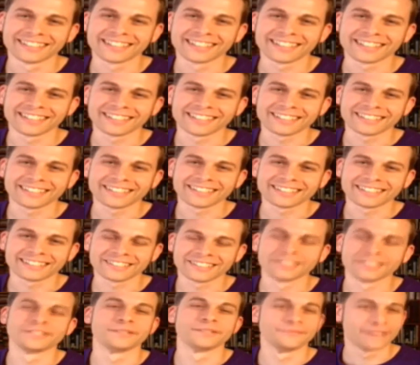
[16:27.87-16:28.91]
as I'm reading this... Turns
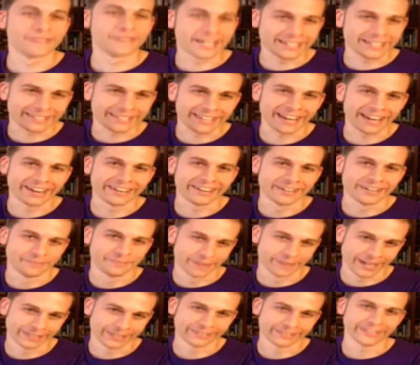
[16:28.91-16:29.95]
him vegetarian, by
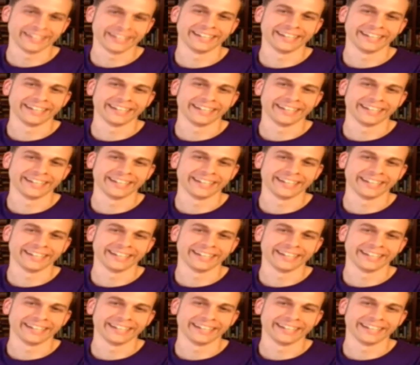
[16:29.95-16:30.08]
the way.